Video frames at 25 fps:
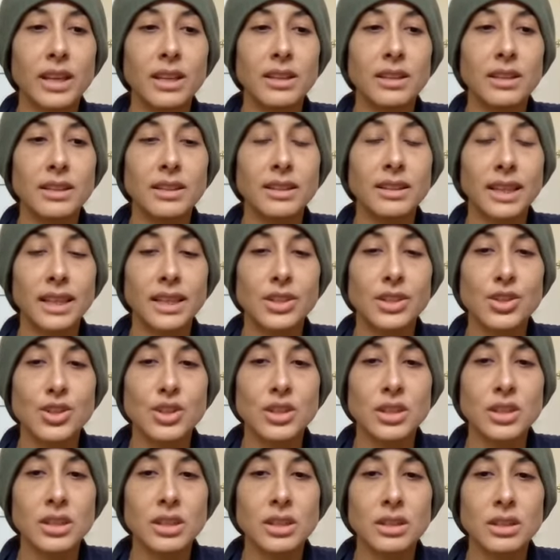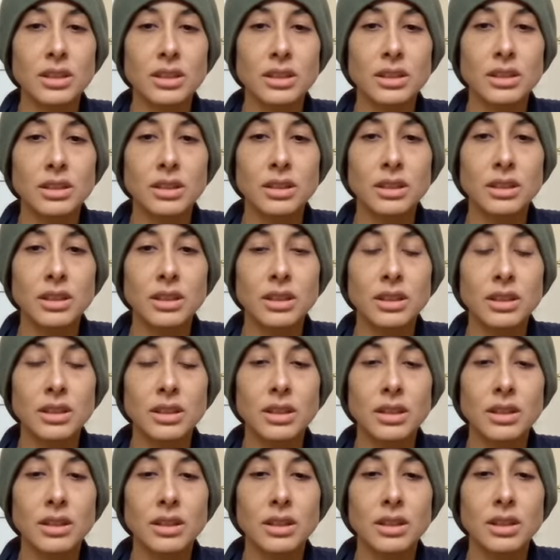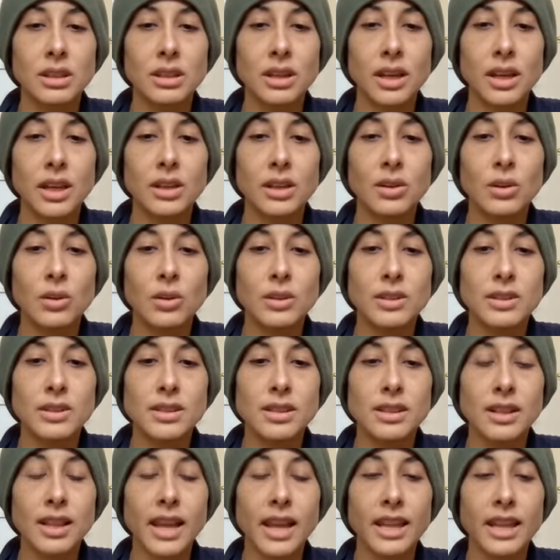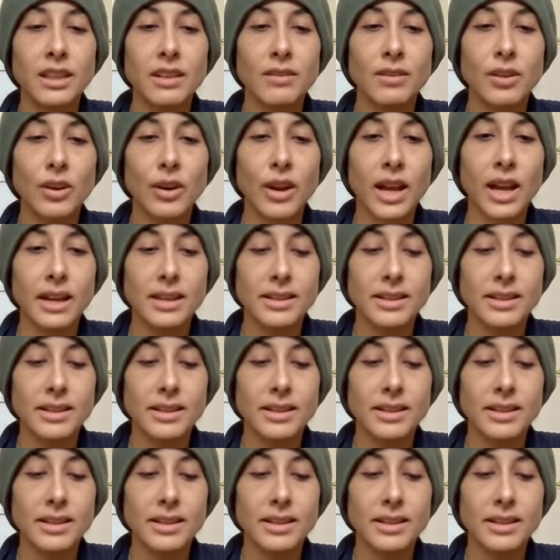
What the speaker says: inhalation and notice the length of your